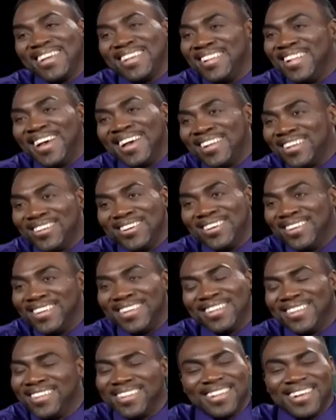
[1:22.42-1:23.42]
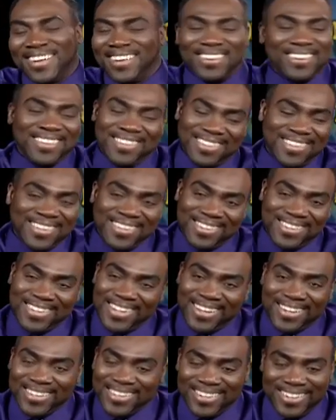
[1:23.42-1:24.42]
is not good. It's, no, no, no, it's
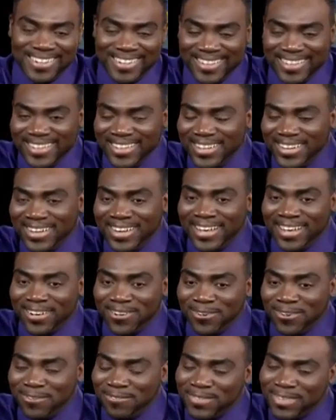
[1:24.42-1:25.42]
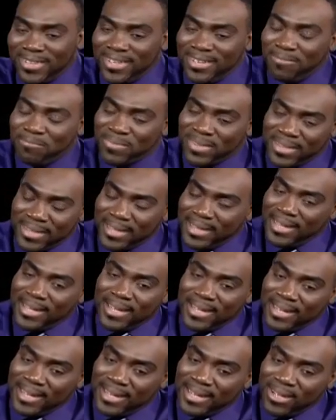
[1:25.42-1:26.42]
not good. Now,
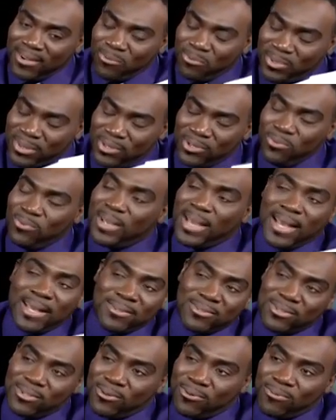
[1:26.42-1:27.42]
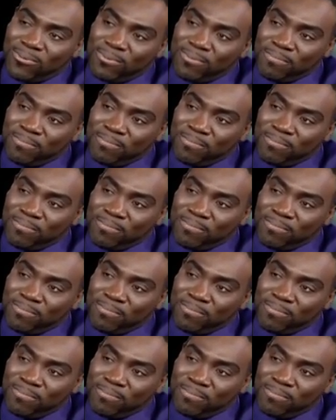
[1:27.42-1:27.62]
with you guys though,